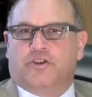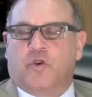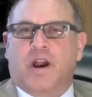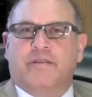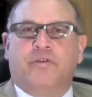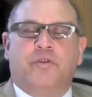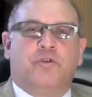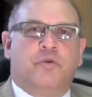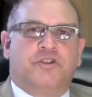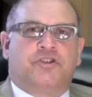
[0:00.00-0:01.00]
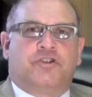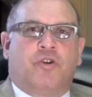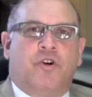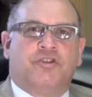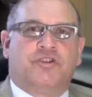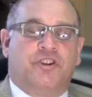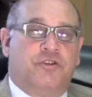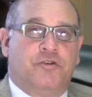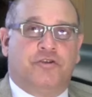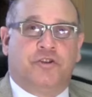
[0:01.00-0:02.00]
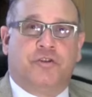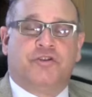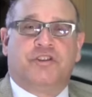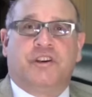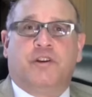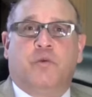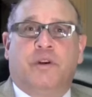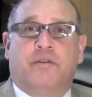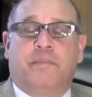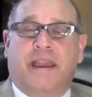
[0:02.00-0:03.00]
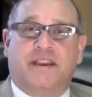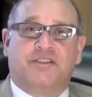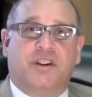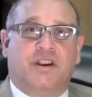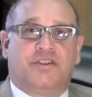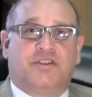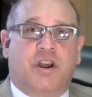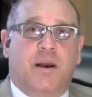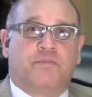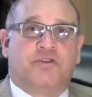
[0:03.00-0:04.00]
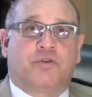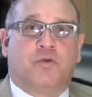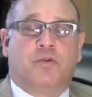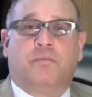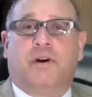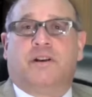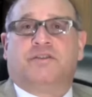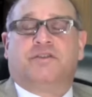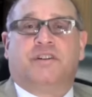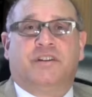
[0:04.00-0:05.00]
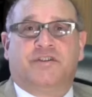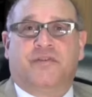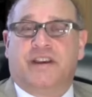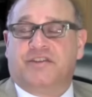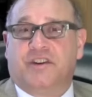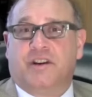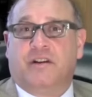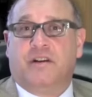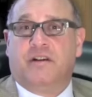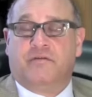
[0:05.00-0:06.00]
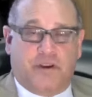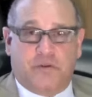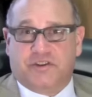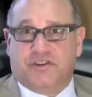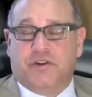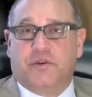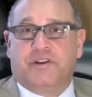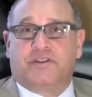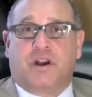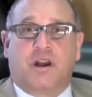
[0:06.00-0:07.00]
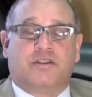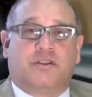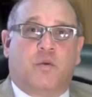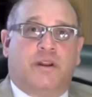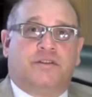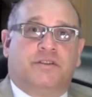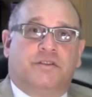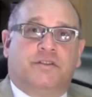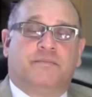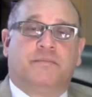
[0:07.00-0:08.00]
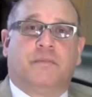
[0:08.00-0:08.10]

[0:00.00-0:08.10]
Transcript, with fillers: driver who is charged in New Jersey with passing a stopped school bus is facing very serious consequences.